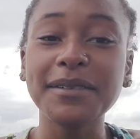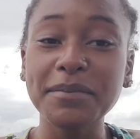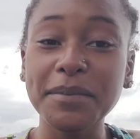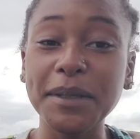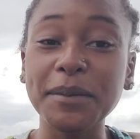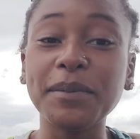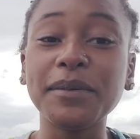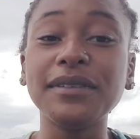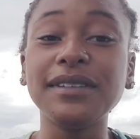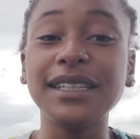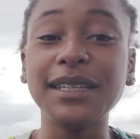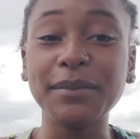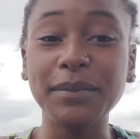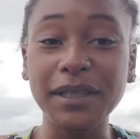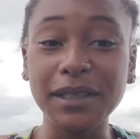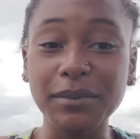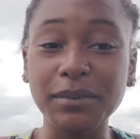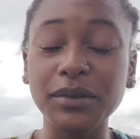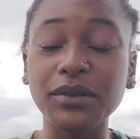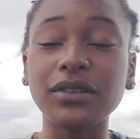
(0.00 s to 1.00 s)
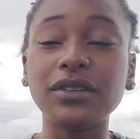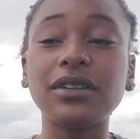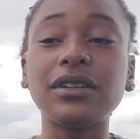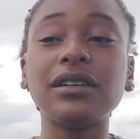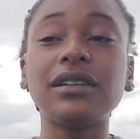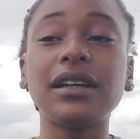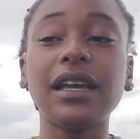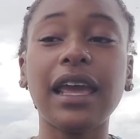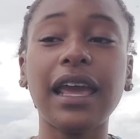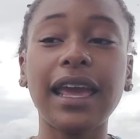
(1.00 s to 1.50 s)
People need
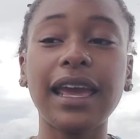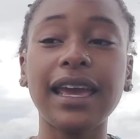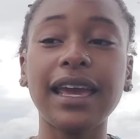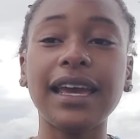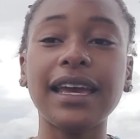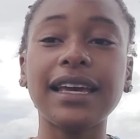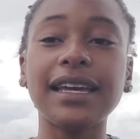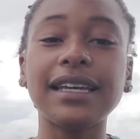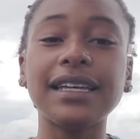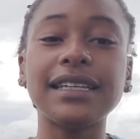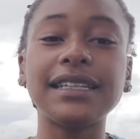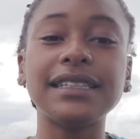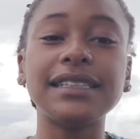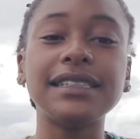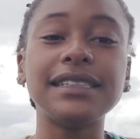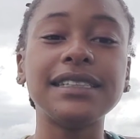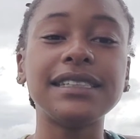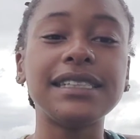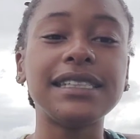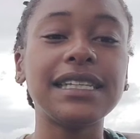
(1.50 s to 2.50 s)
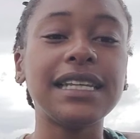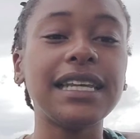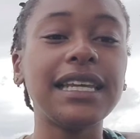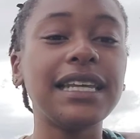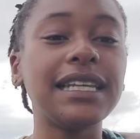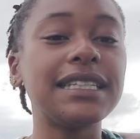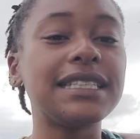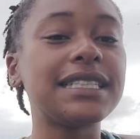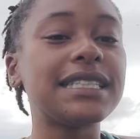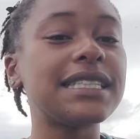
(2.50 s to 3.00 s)
people, and
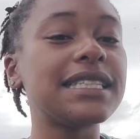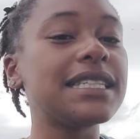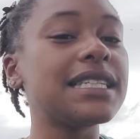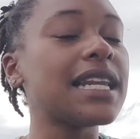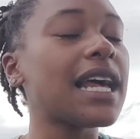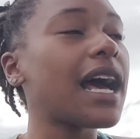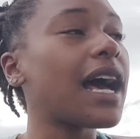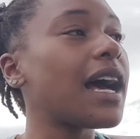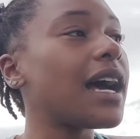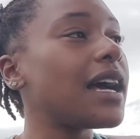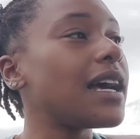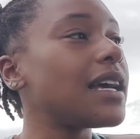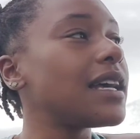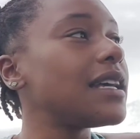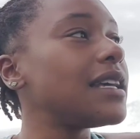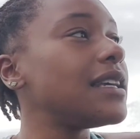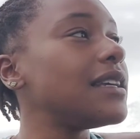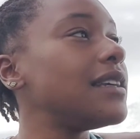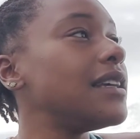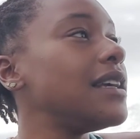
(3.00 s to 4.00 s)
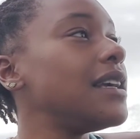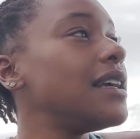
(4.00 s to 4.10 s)
it's not